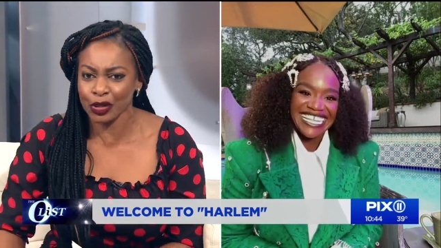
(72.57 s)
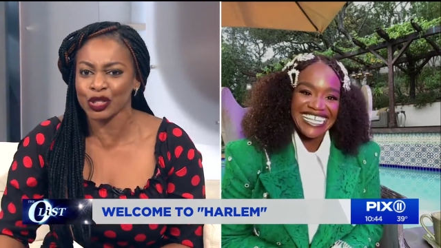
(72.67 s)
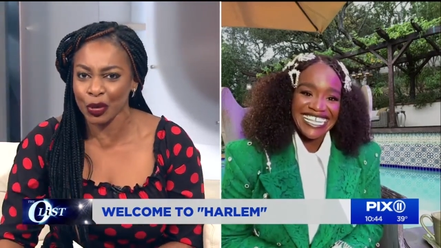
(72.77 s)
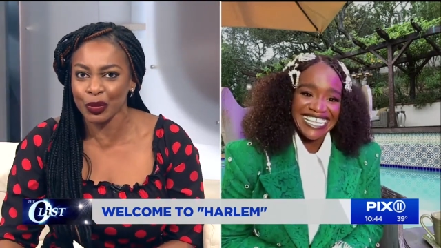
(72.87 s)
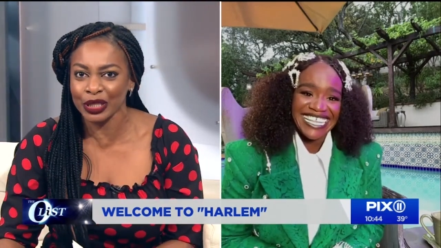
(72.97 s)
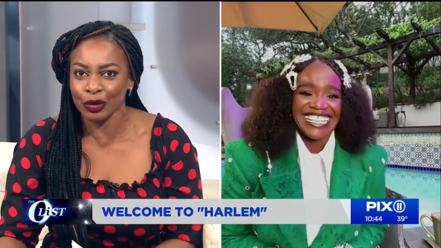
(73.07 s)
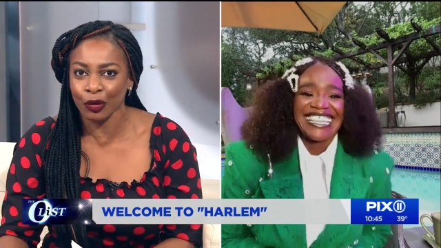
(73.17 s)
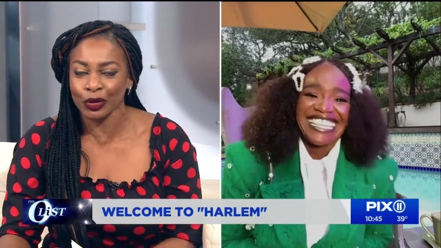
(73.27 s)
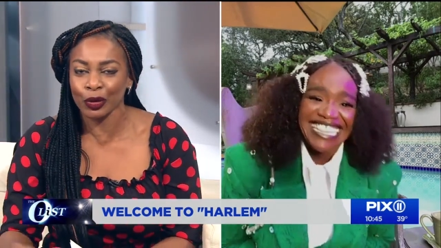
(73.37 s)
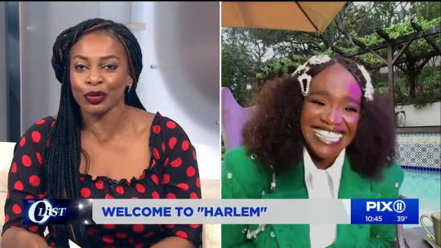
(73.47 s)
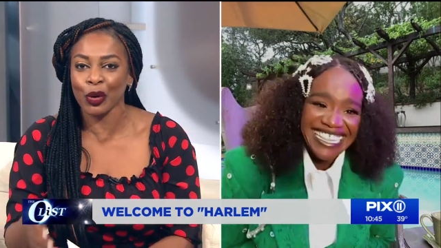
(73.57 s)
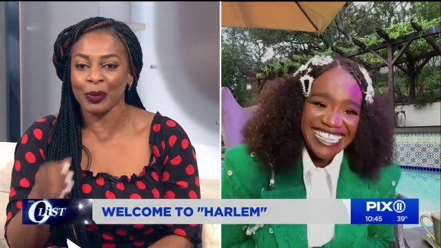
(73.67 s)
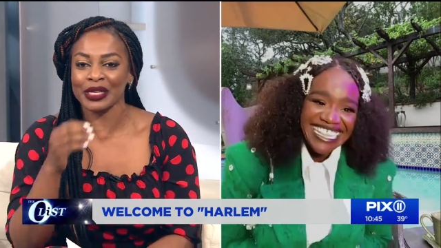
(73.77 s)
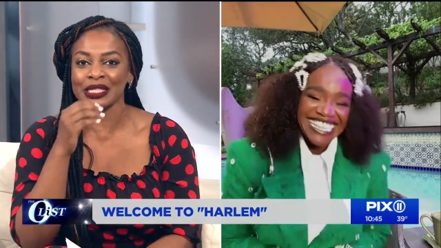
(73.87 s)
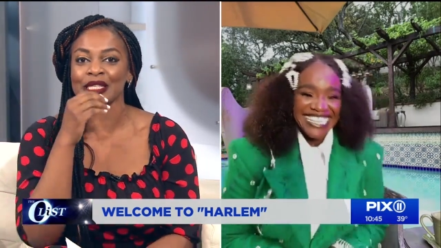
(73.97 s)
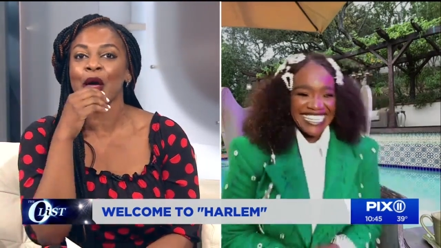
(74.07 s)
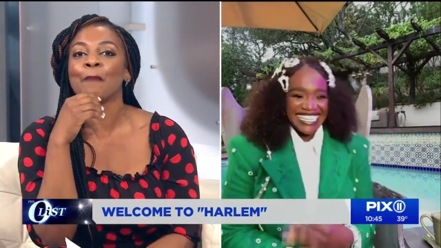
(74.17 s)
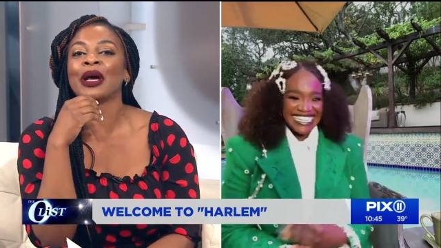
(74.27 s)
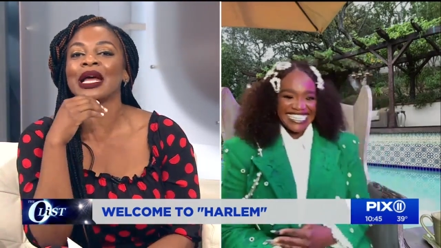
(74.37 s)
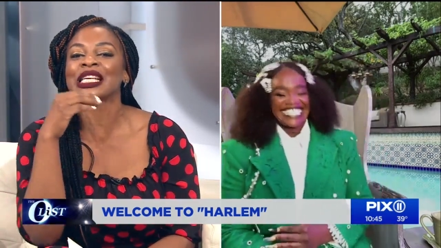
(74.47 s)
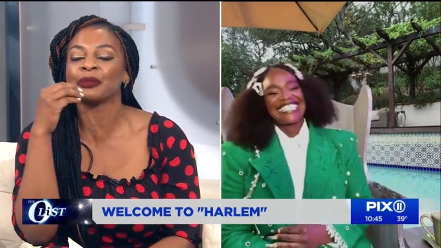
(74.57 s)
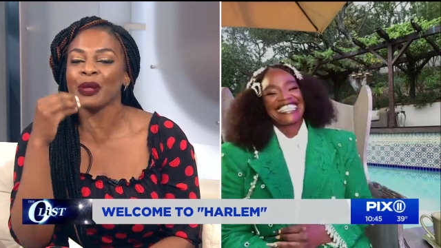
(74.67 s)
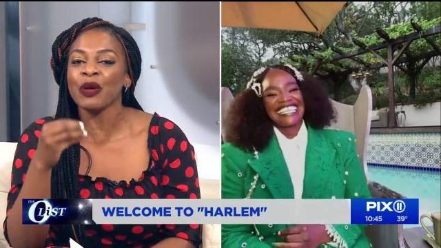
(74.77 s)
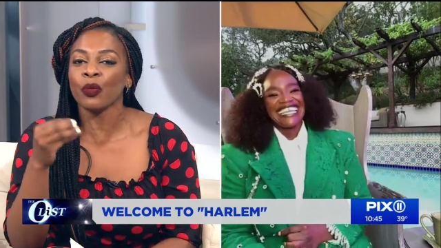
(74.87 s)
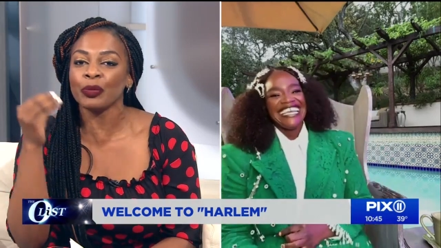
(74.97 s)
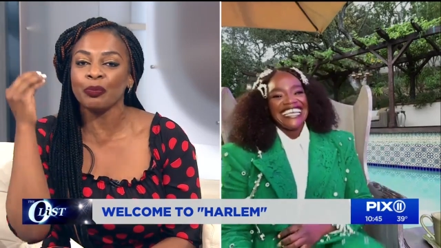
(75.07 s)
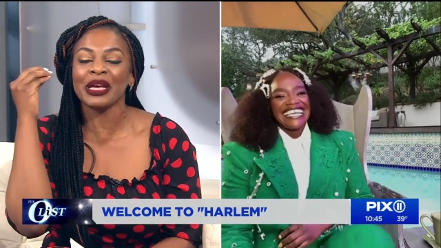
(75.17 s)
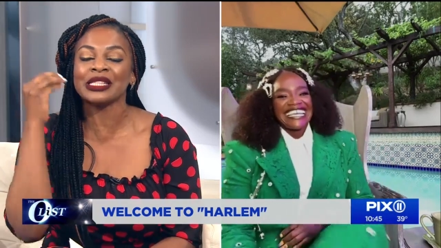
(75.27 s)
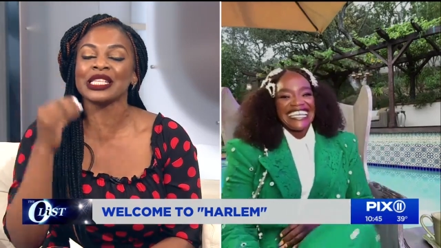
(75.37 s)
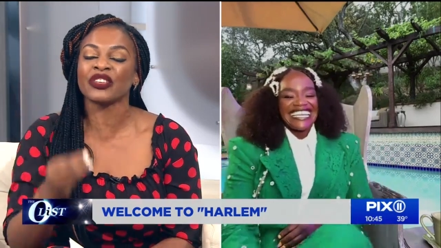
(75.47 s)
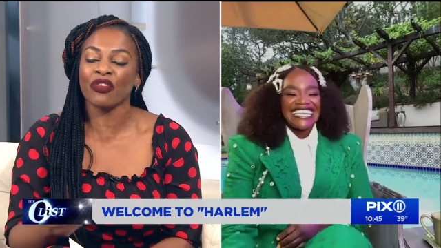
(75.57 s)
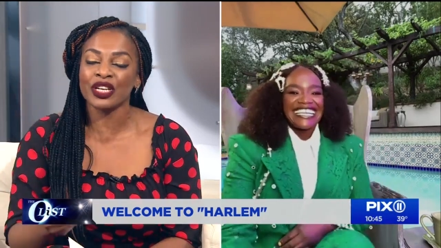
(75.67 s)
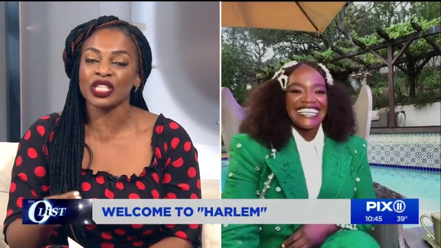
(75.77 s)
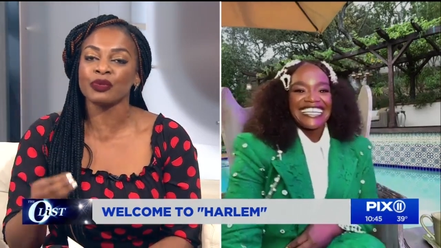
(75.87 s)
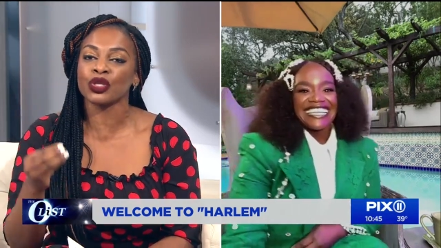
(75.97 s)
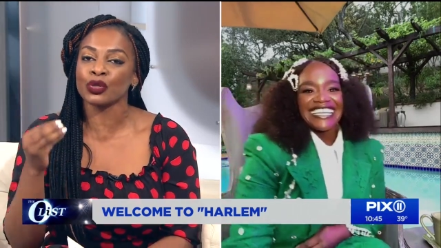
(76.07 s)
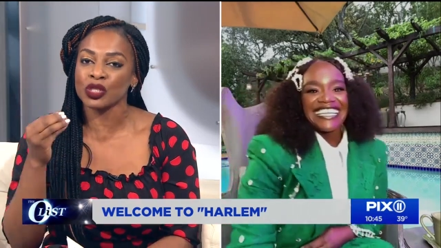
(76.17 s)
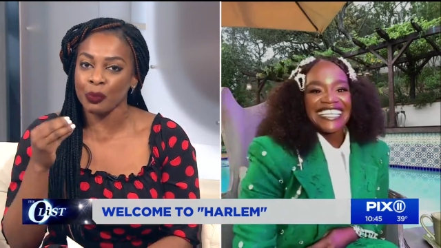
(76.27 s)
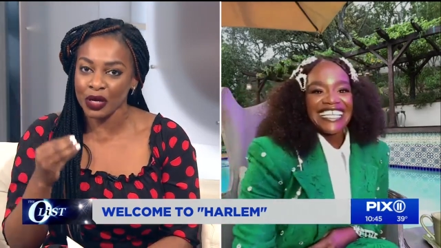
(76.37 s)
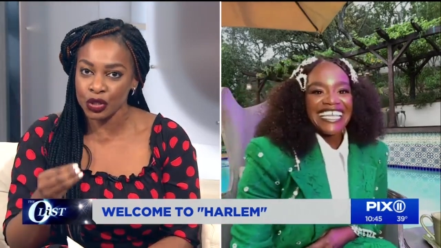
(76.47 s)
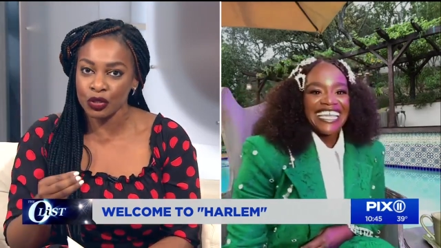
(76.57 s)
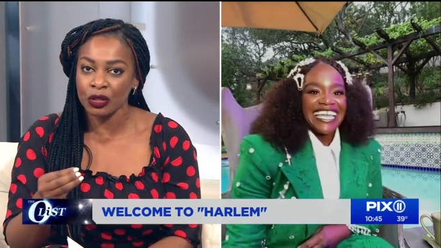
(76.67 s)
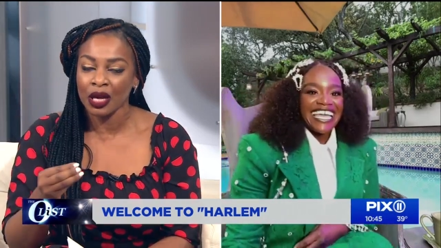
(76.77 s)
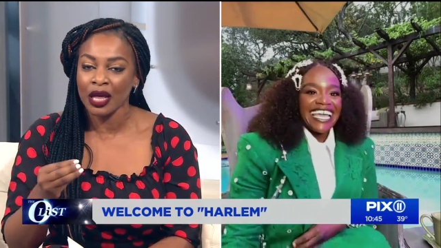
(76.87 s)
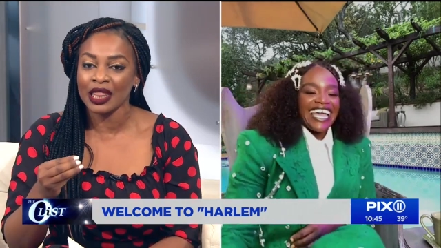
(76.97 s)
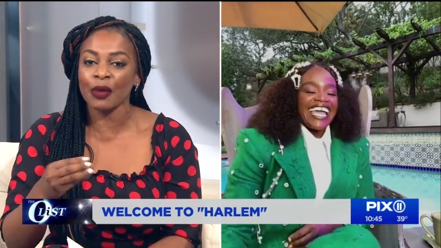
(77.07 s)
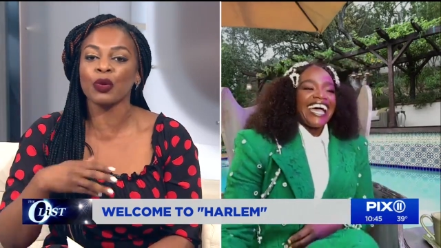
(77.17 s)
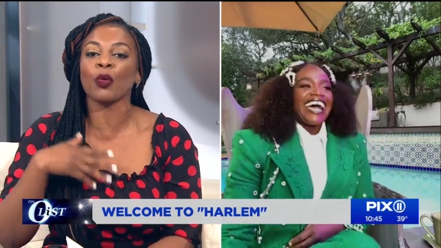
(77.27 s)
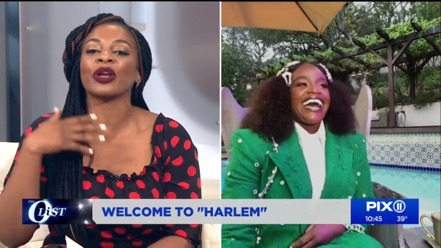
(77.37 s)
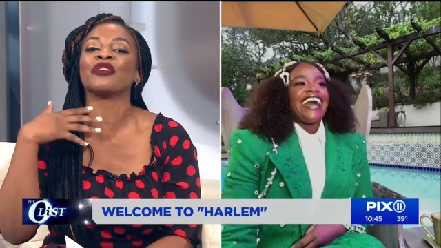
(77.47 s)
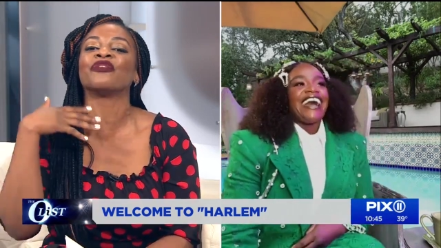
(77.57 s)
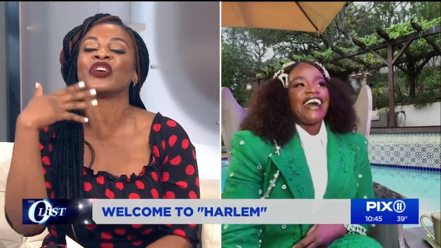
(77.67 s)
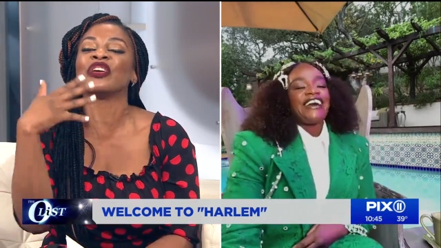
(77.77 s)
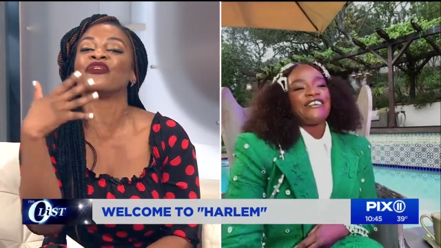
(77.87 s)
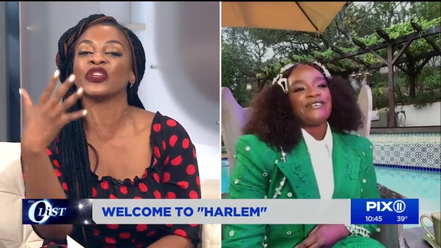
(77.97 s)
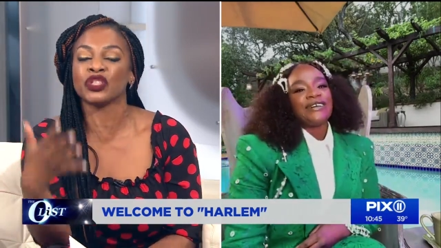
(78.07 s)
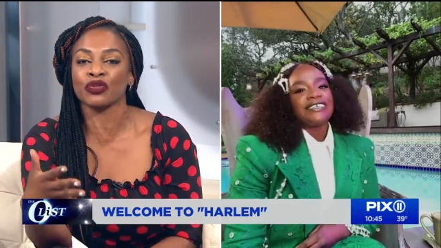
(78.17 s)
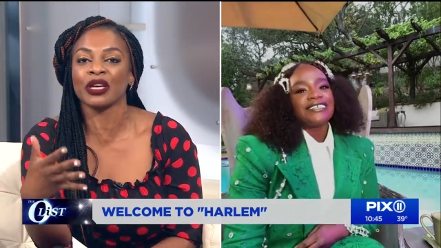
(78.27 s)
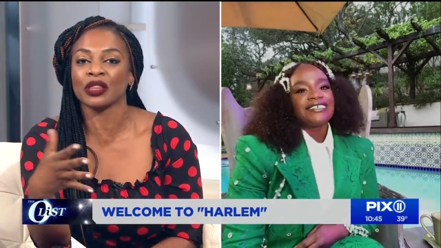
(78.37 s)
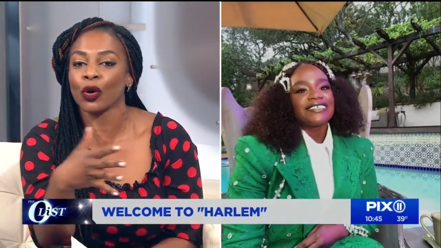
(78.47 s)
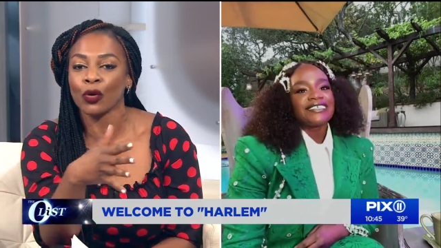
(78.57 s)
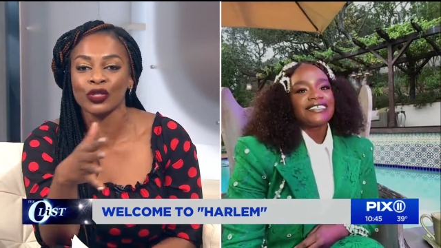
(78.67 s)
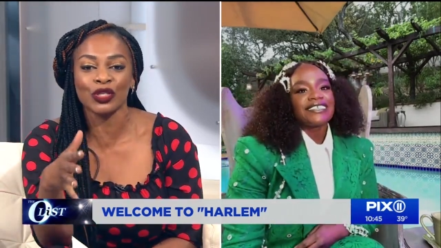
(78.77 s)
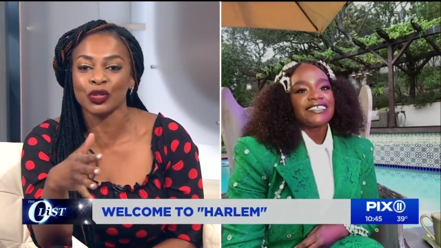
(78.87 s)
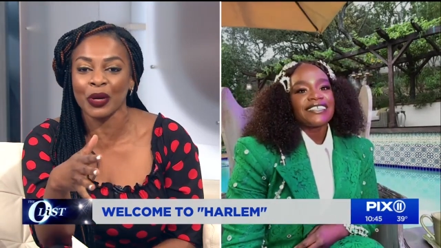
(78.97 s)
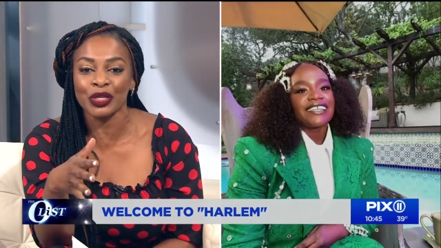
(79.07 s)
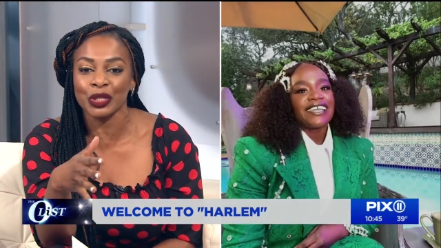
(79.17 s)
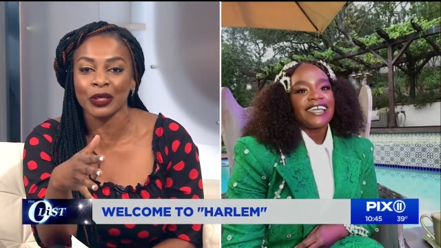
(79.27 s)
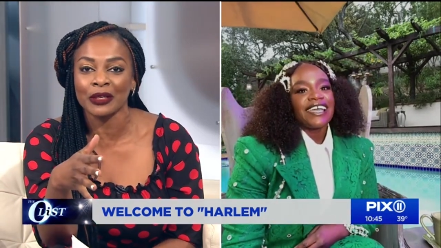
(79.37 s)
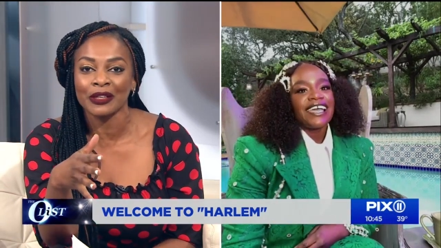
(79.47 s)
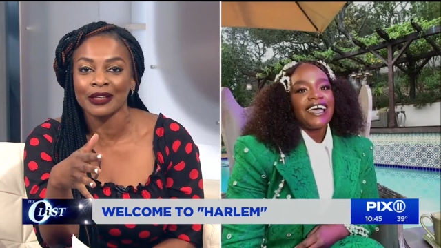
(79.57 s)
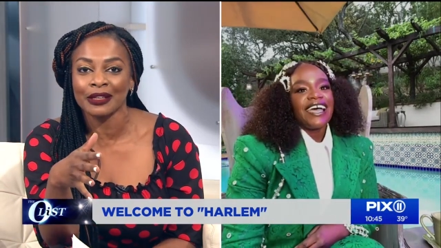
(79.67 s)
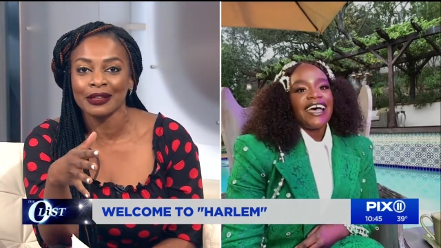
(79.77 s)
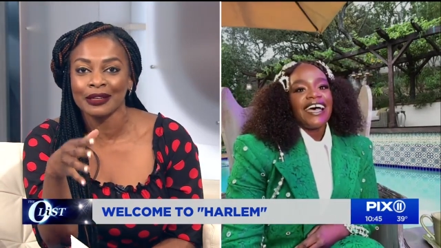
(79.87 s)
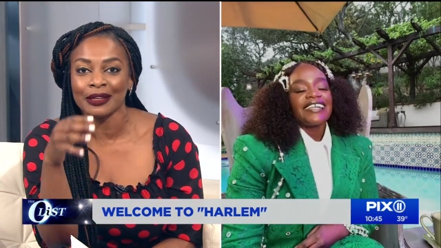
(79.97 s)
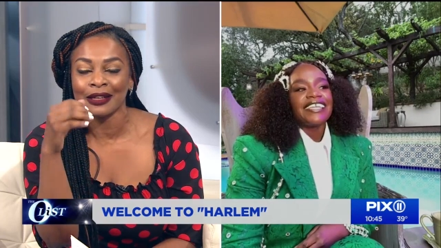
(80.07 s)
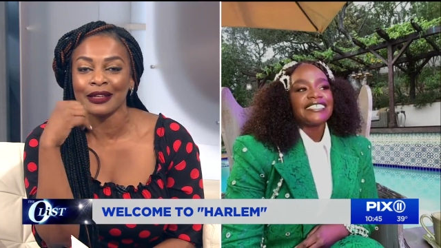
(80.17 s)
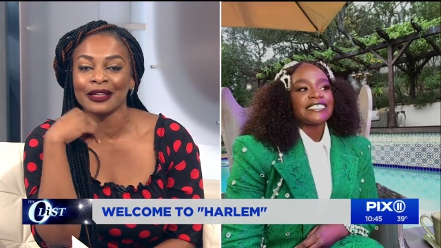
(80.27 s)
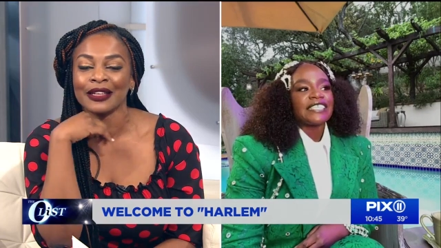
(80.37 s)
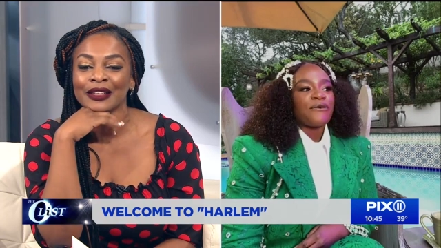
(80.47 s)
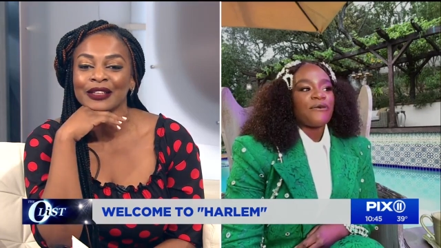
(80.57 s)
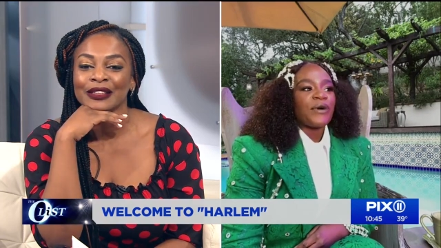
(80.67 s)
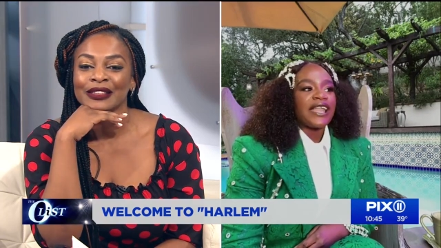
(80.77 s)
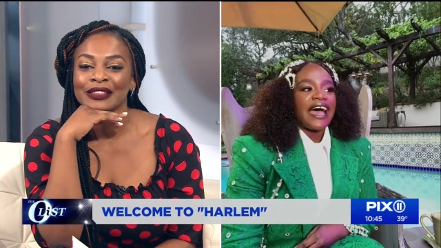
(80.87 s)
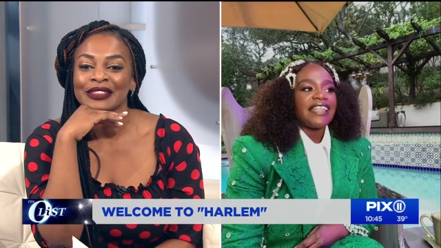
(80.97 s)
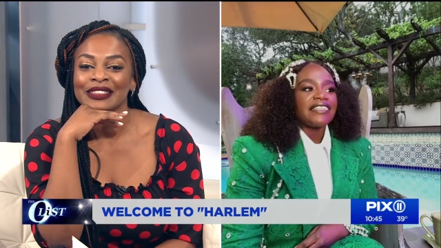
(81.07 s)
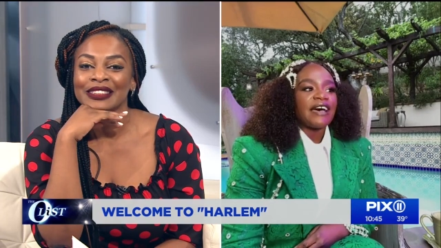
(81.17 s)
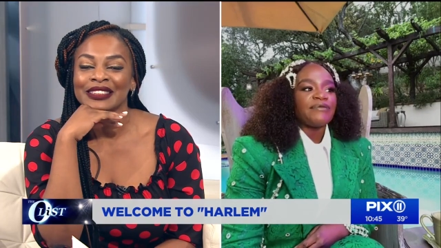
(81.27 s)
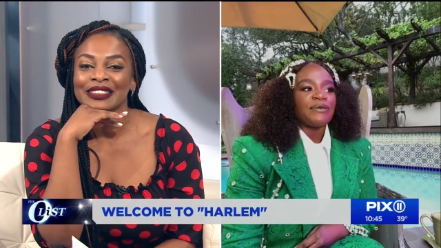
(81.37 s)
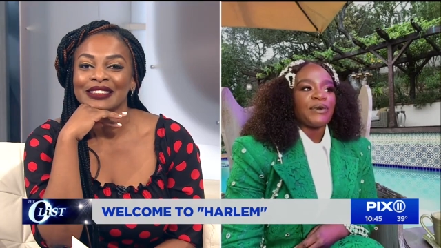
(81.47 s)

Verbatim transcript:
Speaker 1: because they're really your, your, your besties. But explain what makes this friendship so special that we want to inf infiltrate the whole situation. Yes, uh, what I love the